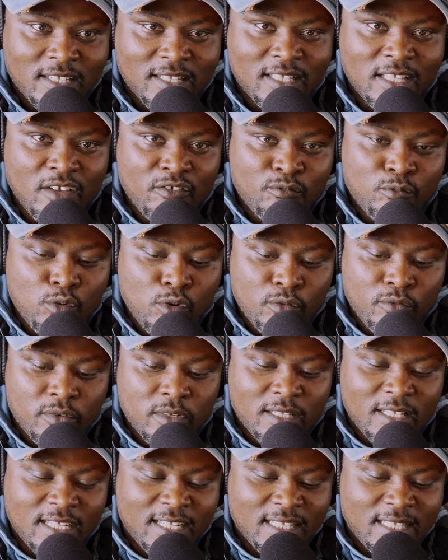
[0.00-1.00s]
they
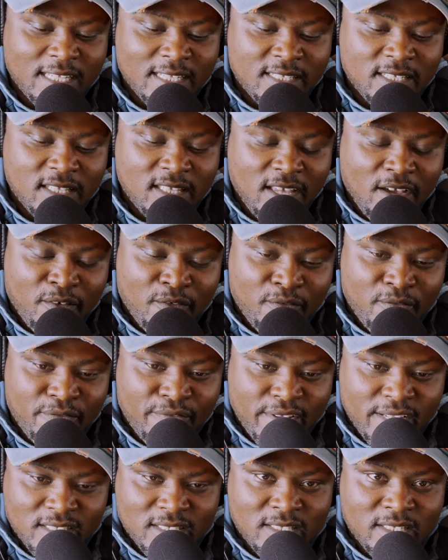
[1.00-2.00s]
did their
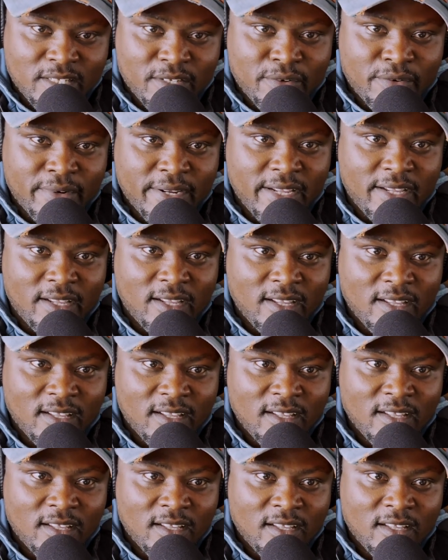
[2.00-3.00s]
first degree
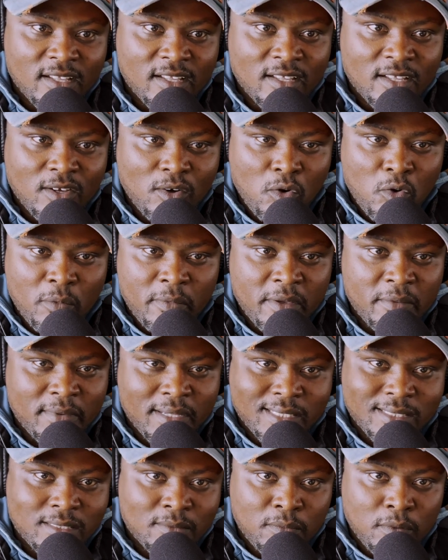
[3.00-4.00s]
or
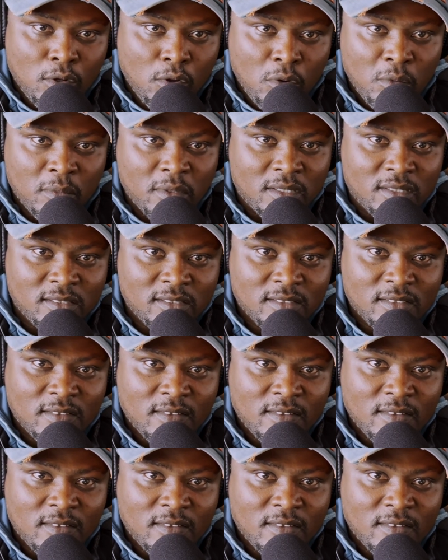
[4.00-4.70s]
maybe a diploma